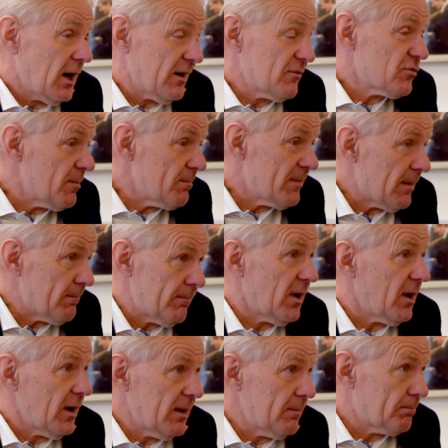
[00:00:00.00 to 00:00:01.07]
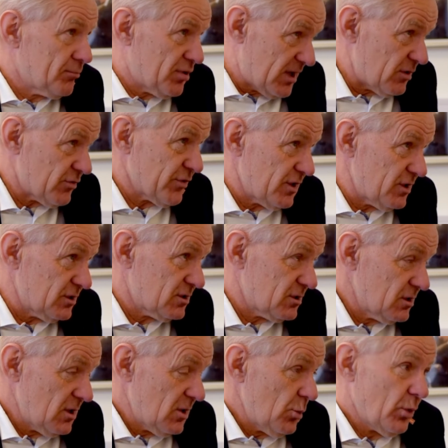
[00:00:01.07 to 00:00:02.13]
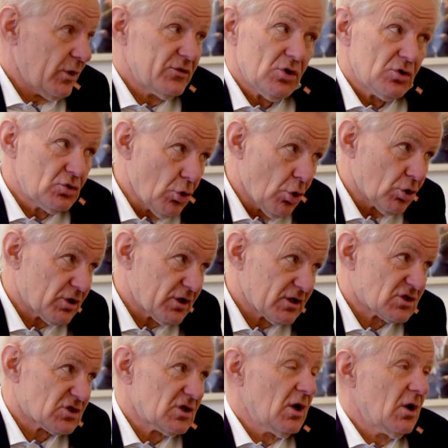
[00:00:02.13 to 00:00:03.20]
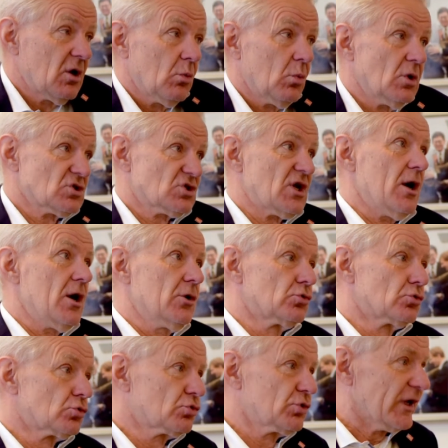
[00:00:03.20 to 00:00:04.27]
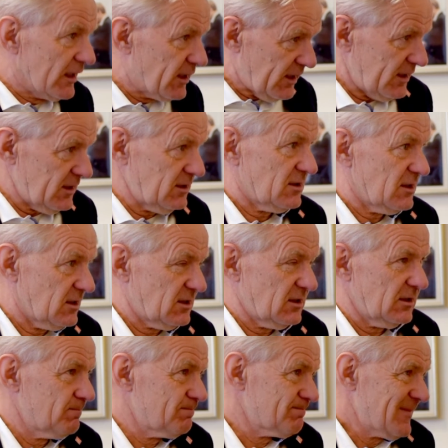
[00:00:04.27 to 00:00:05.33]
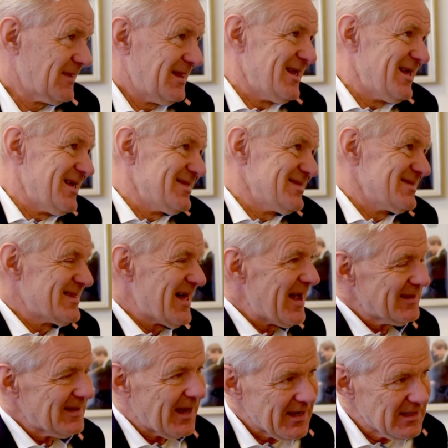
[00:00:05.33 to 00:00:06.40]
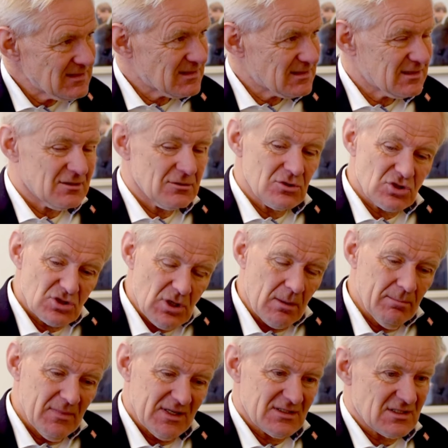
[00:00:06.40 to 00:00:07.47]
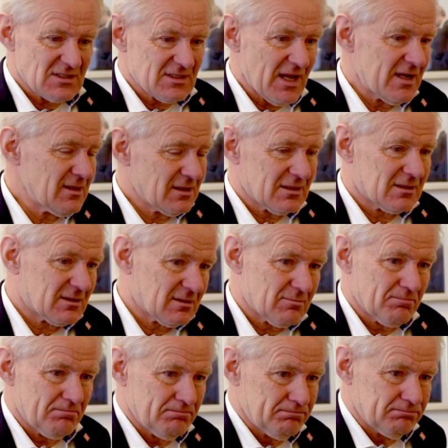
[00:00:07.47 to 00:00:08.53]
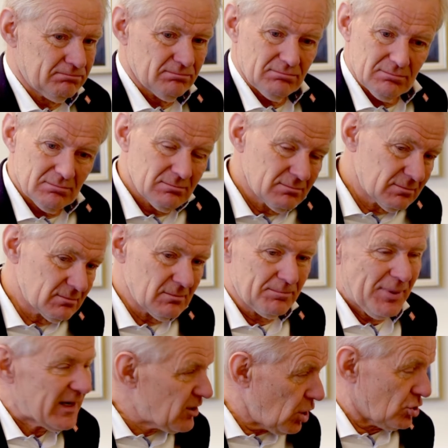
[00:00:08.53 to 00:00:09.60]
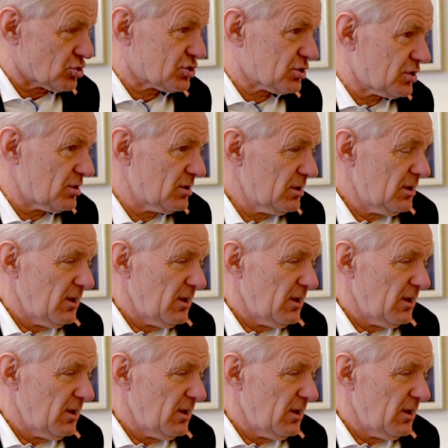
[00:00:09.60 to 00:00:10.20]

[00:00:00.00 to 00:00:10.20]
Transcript: I remember a period when the Nordics was a real entity. That has, to some extent, been lost.